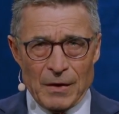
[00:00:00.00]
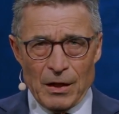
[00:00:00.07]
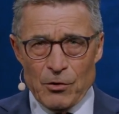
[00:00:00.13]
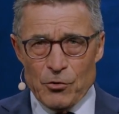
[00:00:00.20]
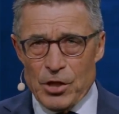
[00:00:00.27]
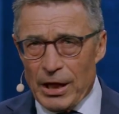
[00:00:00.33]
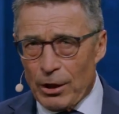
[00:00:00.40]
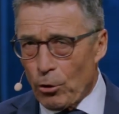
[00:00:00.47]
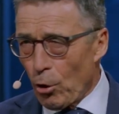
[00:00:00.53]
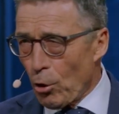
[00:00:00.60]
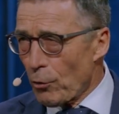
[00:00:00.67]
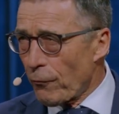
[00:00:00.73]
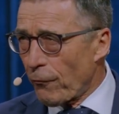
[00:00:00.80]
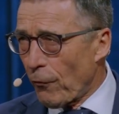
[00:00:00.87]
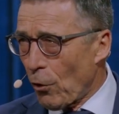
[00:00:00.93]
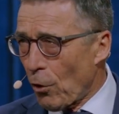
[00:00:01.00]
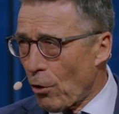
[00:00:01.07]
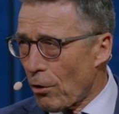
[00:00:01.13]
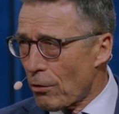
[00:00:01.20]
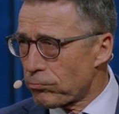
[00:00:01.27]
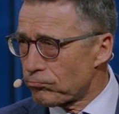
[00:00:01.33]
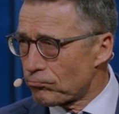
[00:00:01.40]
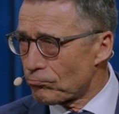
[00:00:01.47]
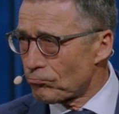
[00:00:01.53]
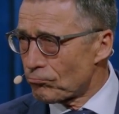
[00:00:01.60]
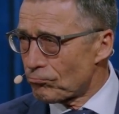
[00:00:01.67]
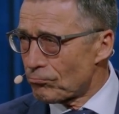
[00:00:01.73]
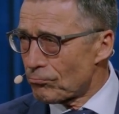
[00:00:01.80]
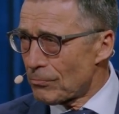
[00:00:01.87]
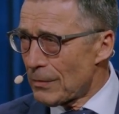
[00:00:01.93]
She called for
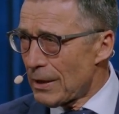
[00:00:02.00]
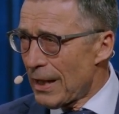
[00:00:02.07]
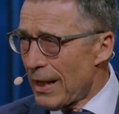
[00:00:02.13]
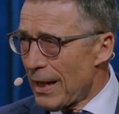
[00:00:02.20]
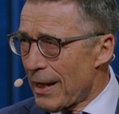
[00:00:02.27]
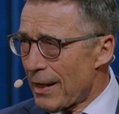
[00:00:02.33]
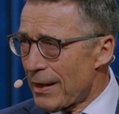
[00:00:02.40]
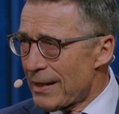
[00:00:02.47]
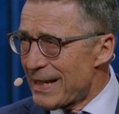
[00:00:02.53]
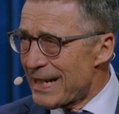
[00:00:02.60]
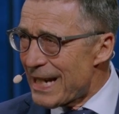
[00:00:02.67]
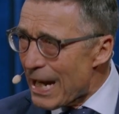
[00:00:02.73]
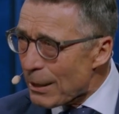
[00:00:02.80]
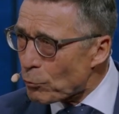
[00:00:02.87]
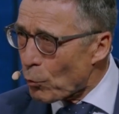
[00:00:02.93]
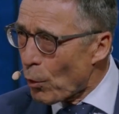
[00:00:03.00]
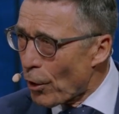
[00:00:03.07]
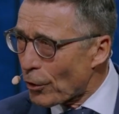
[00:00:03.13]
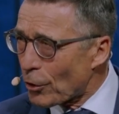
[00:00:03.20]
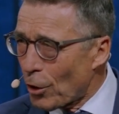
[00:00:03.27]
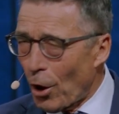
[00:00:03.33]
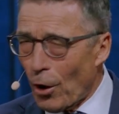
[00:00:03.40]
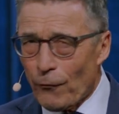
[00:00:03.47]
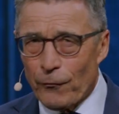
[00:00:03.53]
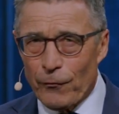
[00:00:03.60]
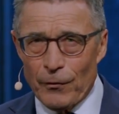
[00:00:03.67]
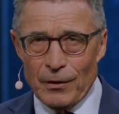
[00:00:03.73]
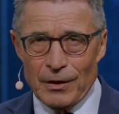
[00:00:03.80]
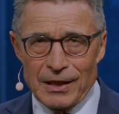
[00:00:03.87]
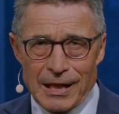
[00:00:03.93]
a network of
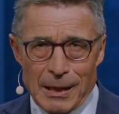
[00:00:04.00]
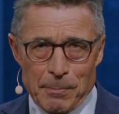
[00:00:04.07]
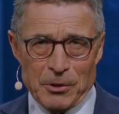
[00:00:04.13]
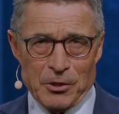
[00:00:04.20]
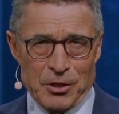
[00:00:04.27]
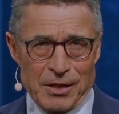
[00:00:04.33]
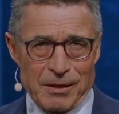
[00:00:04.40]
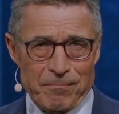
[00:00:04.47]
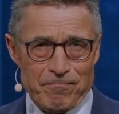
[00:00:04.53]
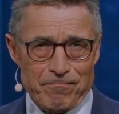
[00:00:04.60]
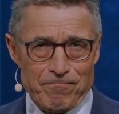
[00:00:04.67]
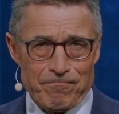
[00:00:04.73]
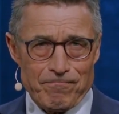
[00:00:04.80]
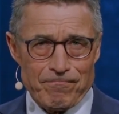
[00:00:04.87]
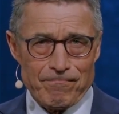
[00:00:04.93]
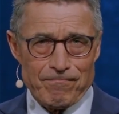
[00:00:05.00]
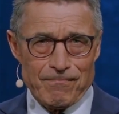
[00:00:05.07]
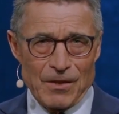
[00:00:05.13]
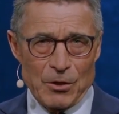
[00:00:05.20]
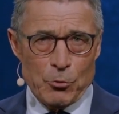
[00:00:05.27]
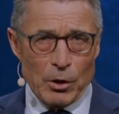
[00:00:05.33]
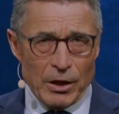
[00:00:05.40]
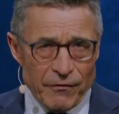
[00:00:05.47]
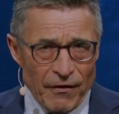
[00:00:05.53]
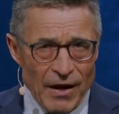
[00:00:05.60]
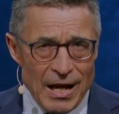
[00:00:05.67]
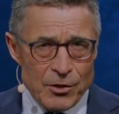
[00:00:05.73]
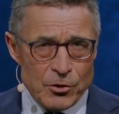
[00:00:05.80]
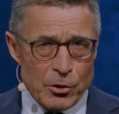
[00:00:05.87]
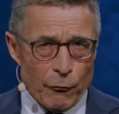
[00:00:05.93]
liberty to
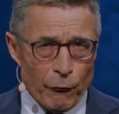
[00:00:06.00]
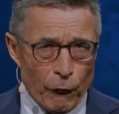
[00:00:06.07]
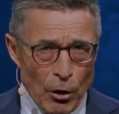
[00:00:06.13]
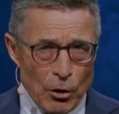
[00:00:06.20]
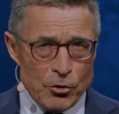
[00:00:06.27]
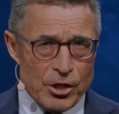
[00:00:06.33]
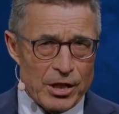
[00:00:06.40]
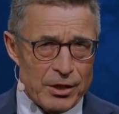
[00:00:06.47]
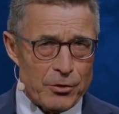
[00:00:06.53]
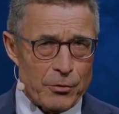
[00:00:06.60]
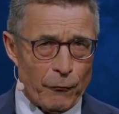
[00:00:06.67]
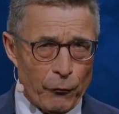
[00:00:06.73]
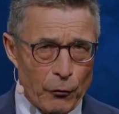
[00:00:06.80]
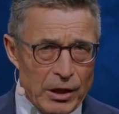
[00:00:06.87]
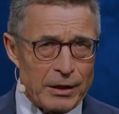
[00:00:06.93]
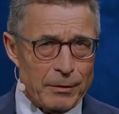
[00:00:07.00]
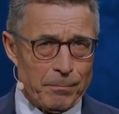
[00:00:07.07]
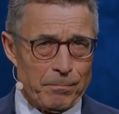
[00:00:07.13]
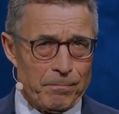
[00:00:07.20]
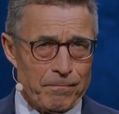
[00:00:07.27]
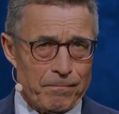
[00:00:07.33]
advance the frontiers of freedom.